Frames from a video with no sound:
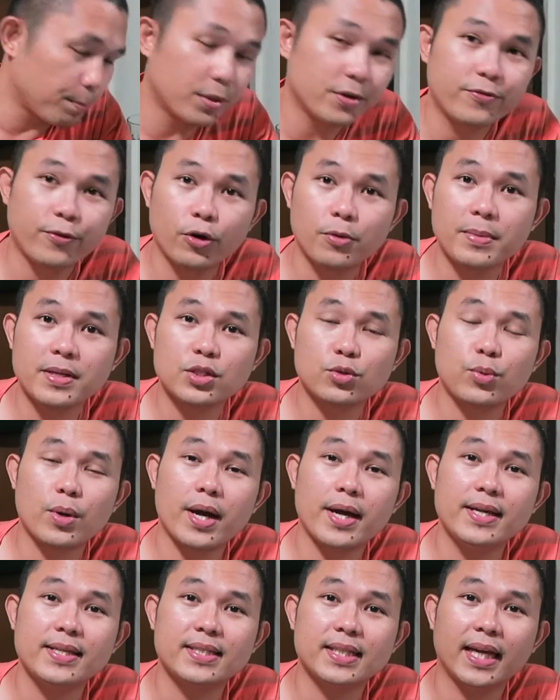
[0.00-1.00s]

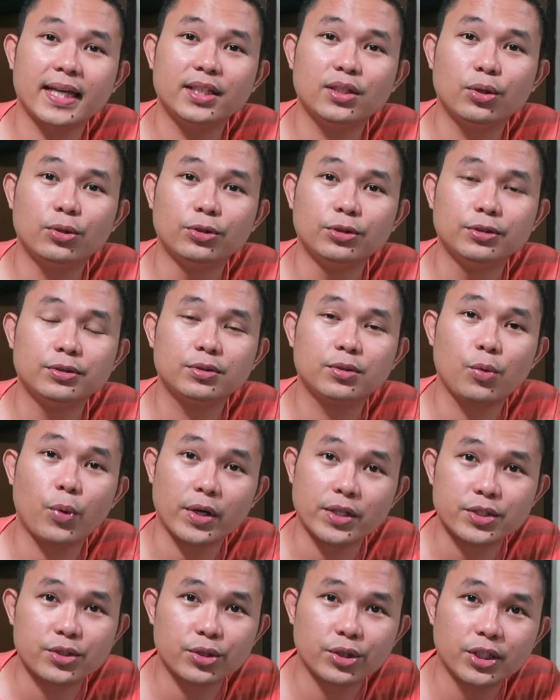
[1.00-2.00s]
performance-wise, I don't
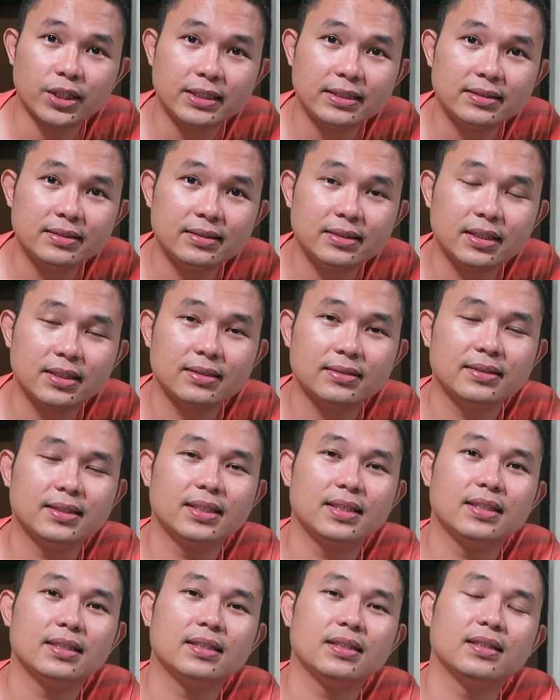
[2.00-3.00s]
question
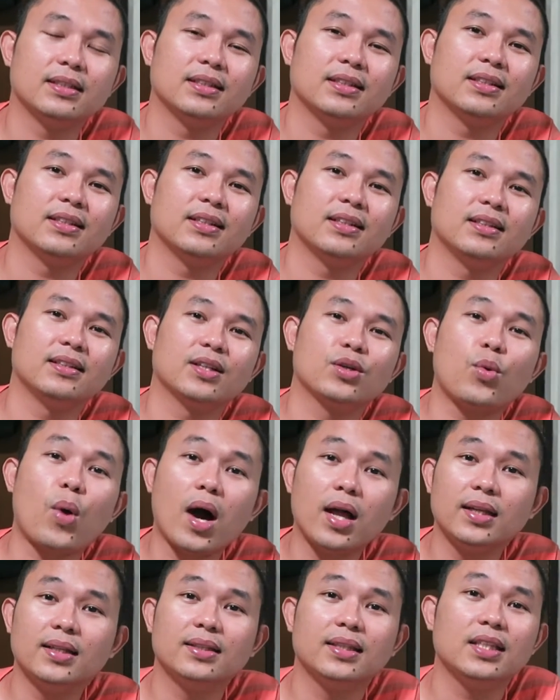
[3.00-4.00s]
the
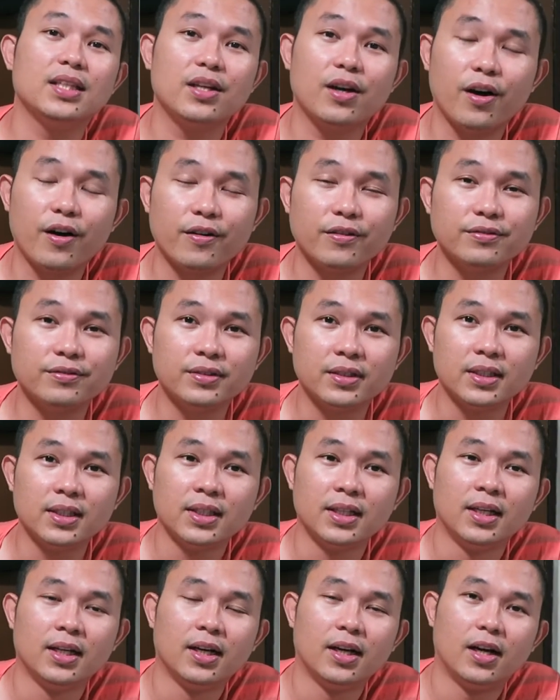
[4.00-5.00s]
quality of
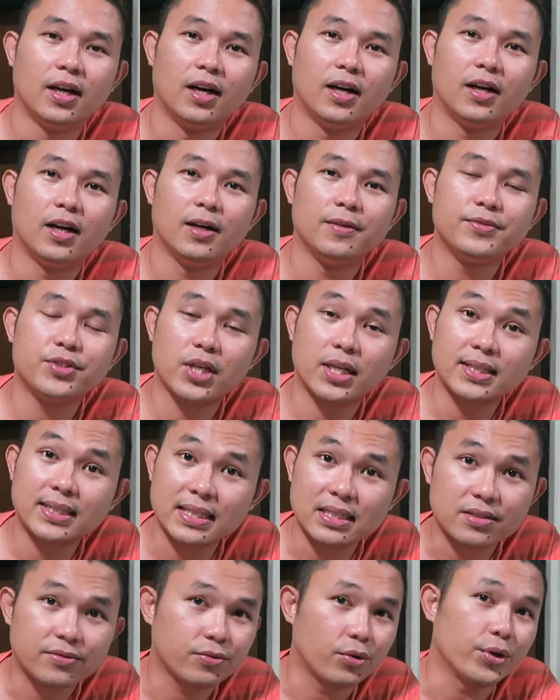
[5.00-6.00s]

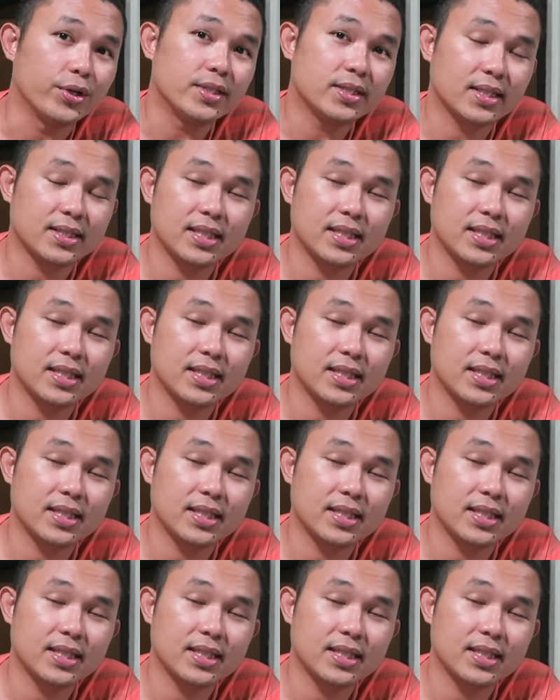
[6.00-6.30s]
Justin's voice.